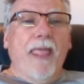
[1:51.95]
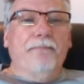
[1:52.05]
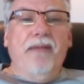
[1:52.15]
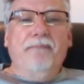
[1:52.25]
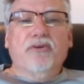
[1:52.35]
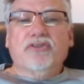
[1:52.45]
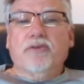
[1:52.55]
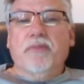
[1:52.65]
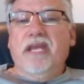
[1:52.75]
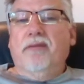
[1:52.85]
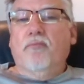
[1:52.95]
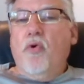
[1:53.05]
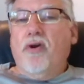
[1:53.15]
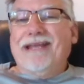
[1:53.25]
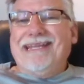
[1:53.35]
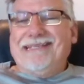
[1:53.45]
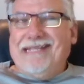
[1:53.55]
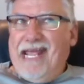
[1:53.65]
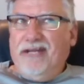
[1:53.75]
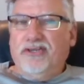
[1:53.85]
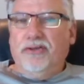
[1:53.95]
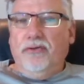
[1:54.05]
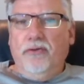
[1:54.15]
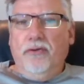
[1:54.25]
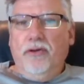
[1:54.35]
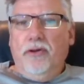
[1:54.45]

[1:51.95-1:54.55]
Members are being more intentional